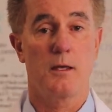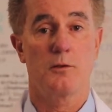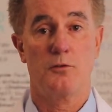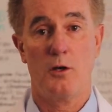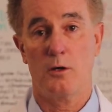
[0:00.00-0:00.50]

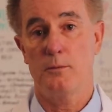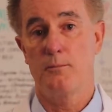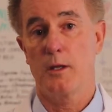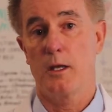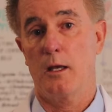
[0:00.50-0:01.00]
So,
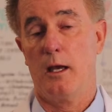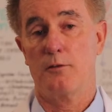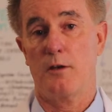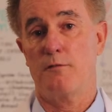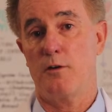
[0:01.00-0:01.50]
as
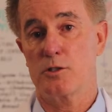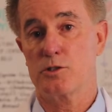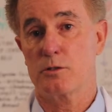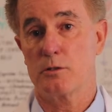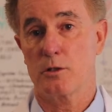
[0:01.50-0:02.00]
a
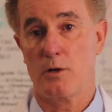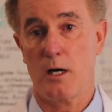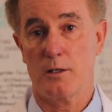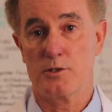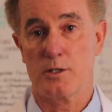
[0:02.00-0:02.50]
functional
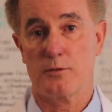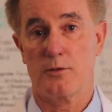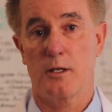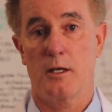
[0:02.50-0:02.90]
neurologist,